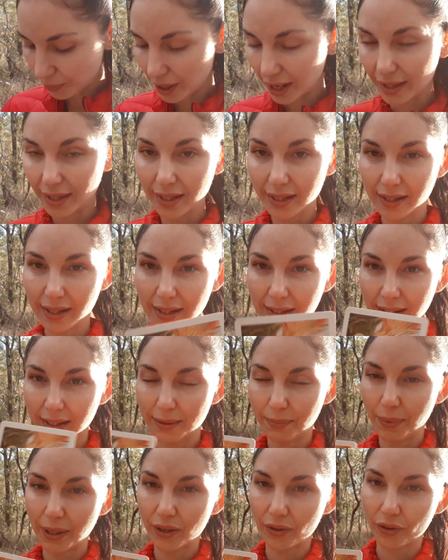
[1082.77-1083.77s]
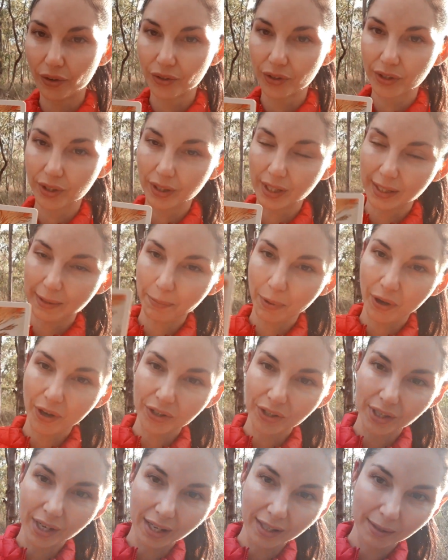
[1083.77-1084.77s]
why this is because this
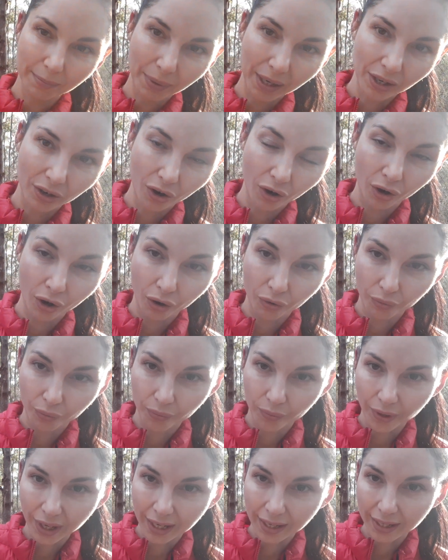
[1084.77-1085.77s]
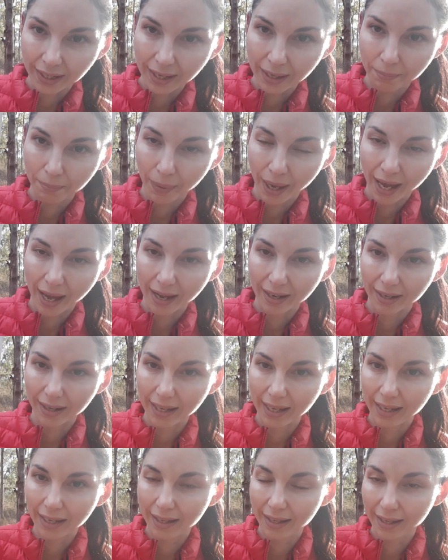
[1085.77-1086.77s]
person has been hurt really
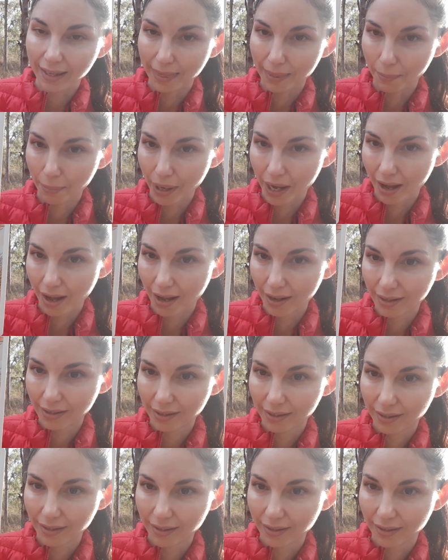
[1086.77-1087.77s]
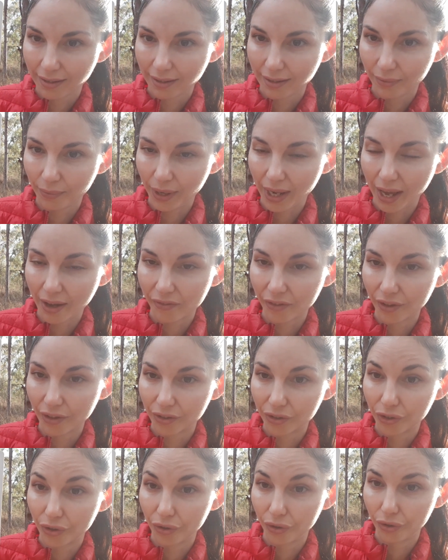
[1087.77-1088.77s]
badly in the past. We have
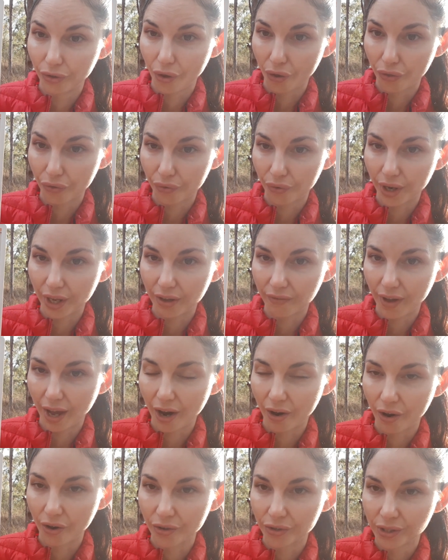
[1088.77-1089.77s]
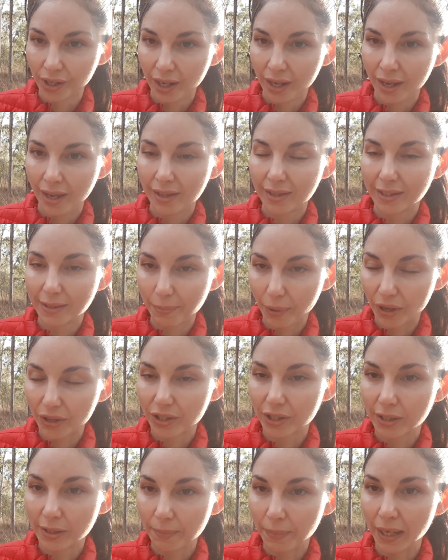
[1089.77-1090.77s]
the 3 of Arrows. This
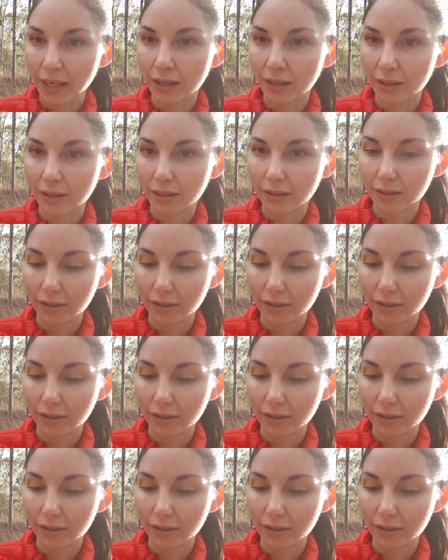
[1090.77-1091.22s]
person's been